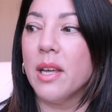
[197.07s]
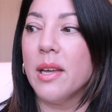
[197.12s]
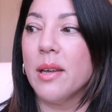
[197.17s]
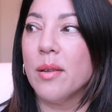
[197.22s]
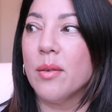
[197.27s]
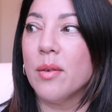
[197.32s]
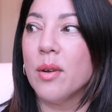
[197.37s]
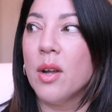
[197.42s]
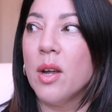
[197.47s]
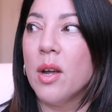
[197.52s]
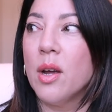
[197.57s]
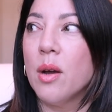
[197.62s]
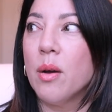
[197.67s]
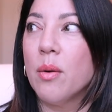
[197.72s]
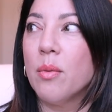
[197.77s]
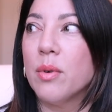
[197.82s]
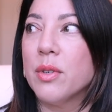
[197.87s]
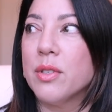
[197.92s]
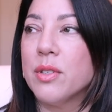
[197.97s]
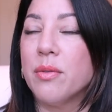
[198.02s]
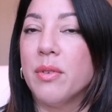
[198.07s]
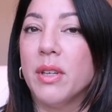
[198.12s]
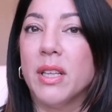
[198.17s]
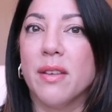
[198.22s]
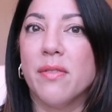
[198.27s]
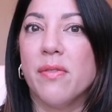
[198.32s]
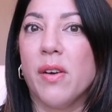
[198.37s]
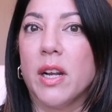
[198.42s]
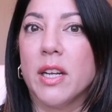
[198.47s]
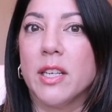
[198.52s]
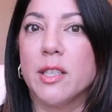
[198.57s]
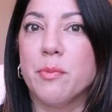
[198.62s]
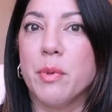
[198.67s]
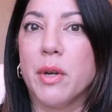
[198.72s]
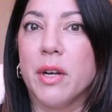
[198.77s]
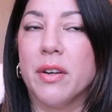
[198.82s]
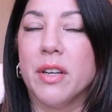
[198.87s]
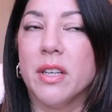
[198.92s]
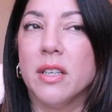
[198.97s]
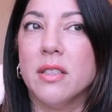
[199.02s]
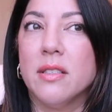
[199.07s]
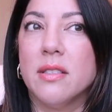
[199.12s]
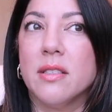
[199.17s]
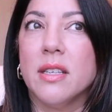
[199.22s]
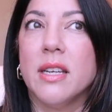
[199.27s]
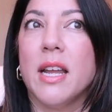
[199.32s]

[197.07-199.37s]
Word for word: it was a really fun experience.